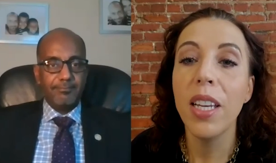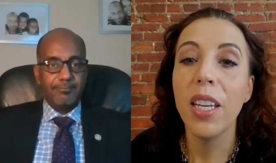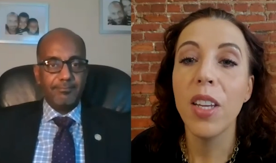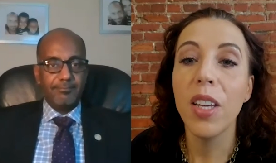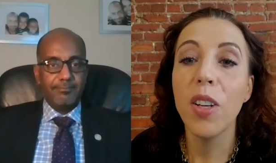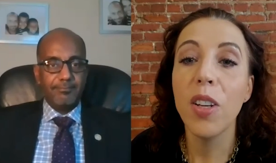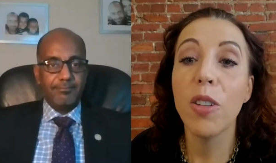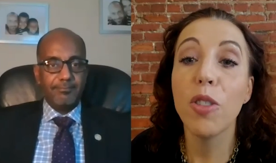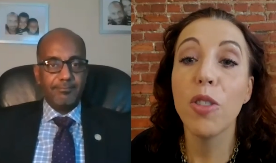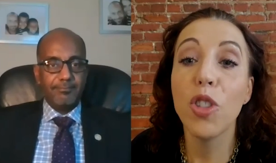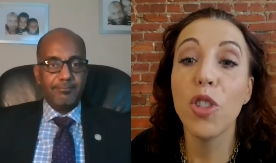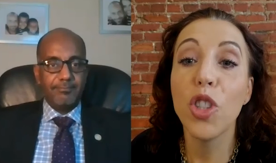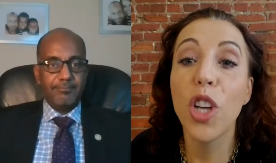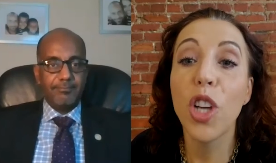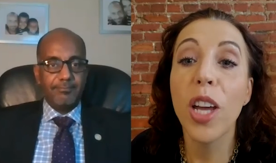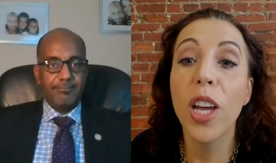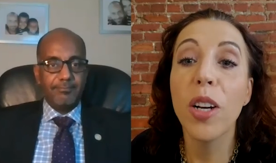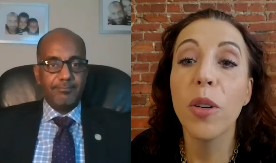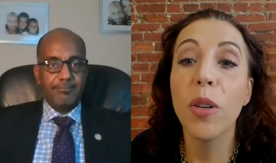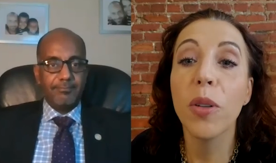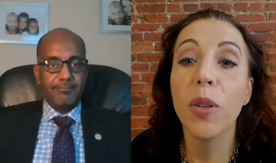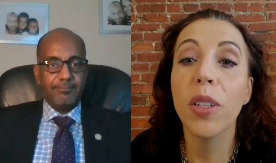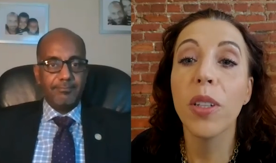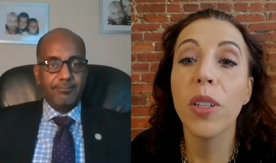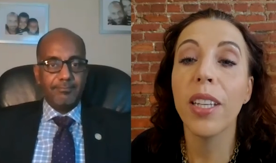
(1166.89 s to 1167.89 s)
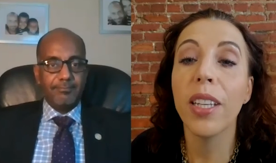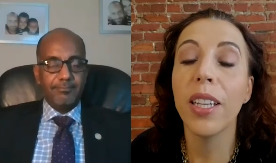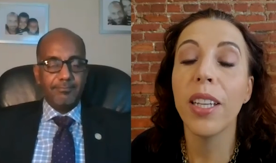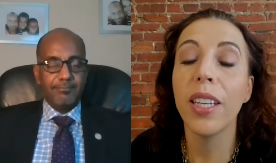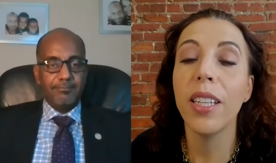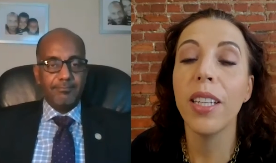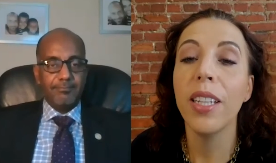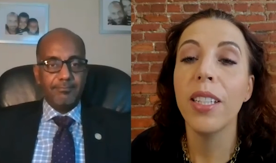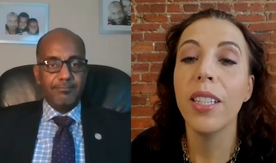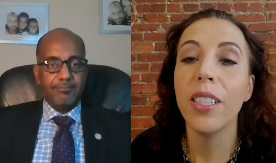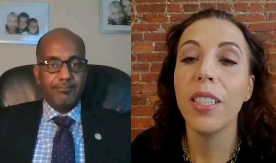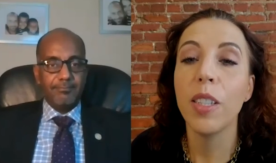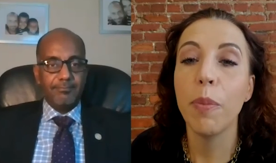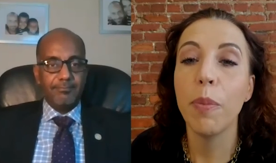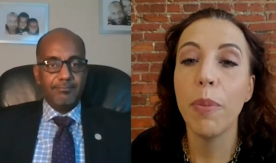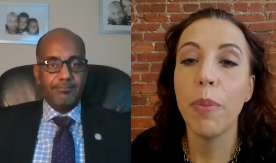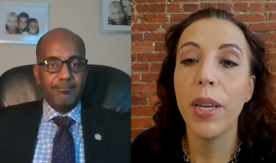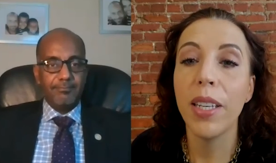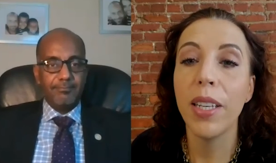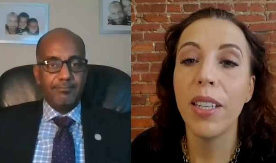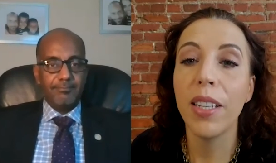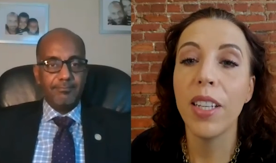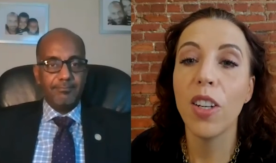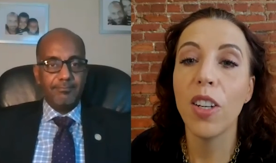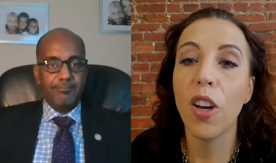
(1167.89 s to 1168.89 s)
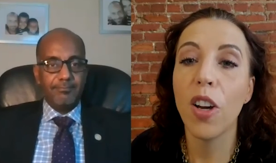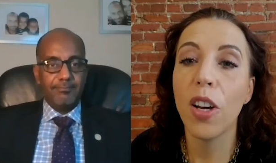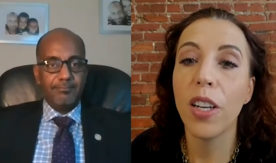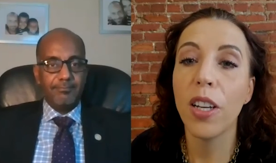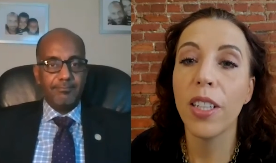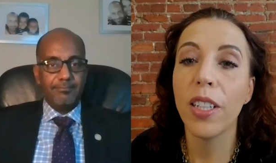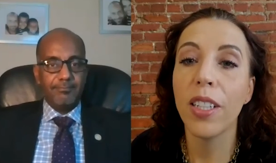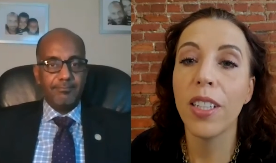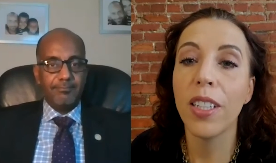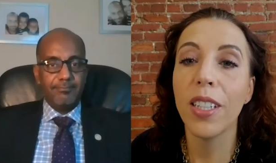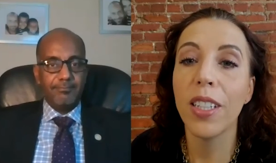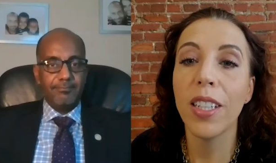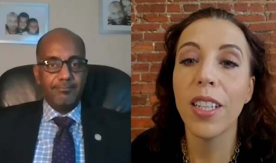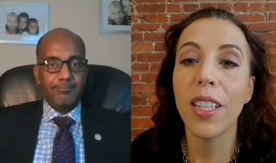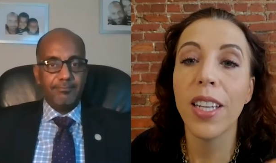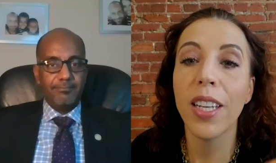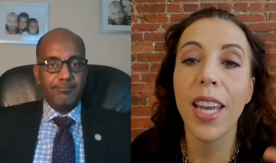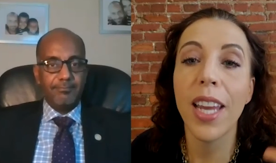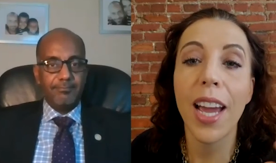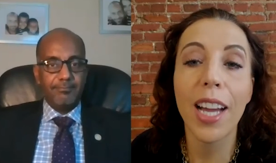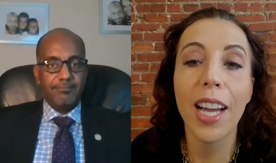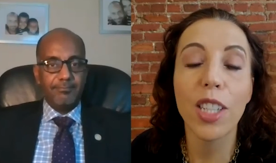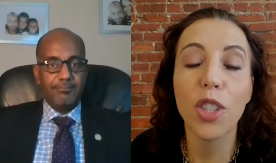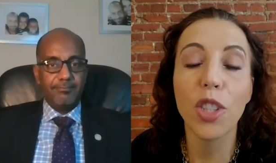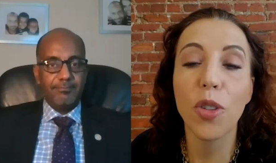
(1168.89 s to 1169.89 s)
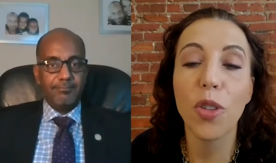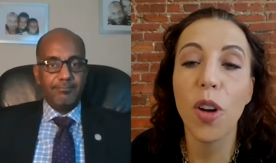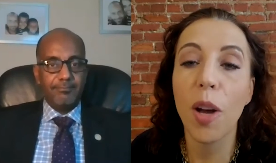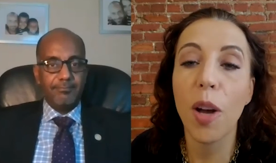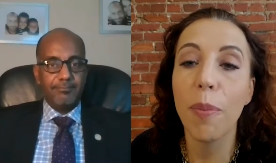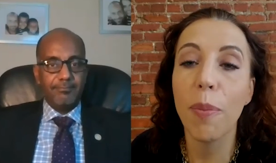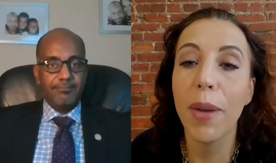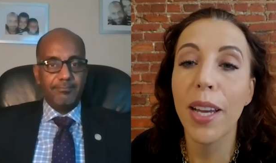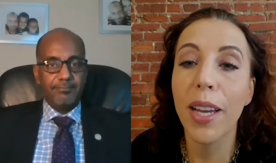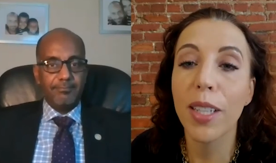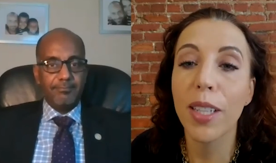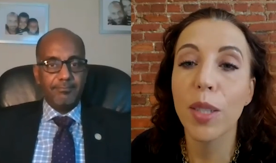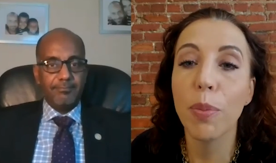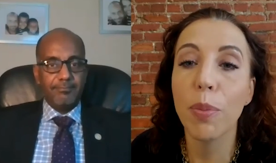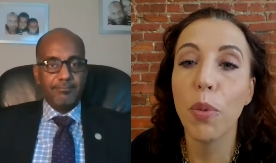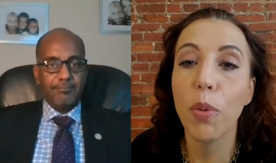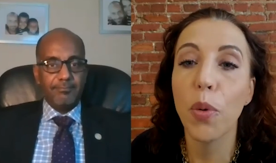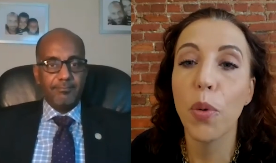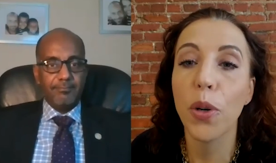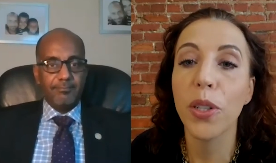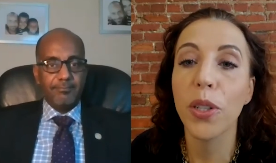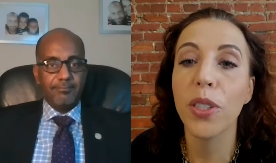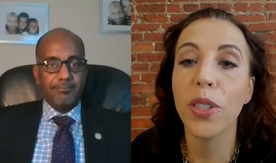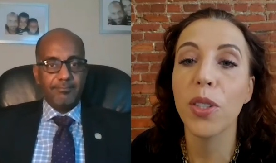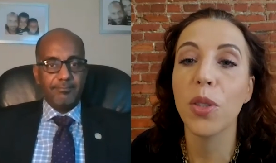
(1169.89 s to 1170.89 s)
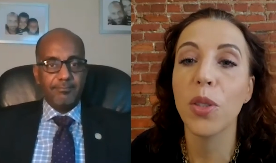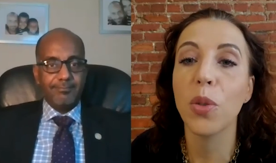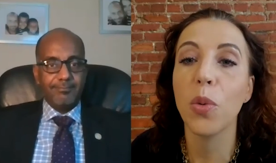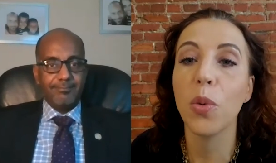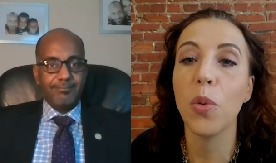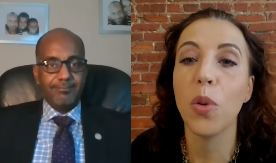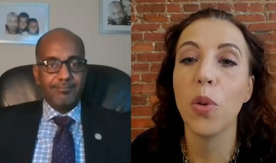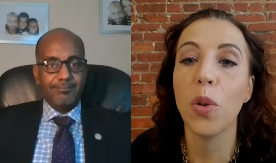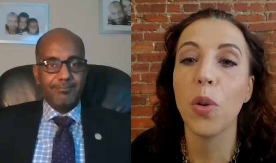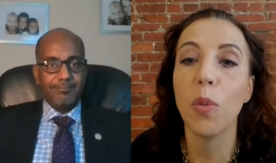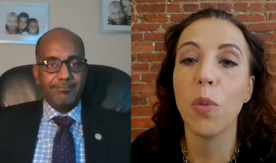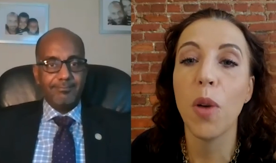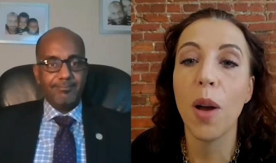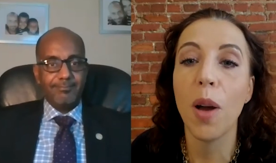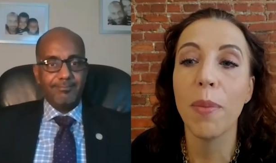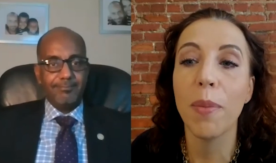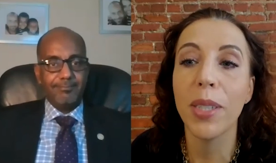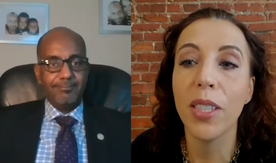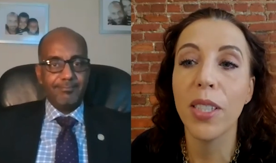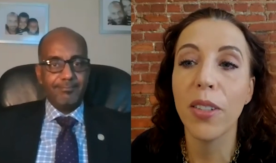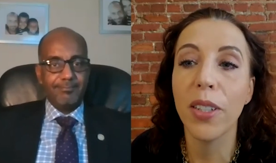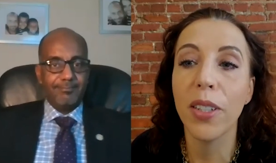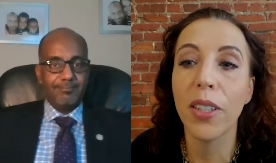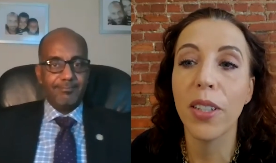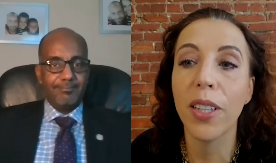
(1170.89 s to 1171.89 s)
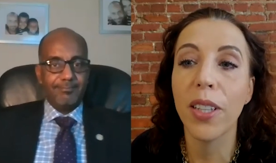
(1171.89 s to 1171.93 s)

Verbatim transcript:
Speaker 1: you know, generally dependent on cash crop exports or raw material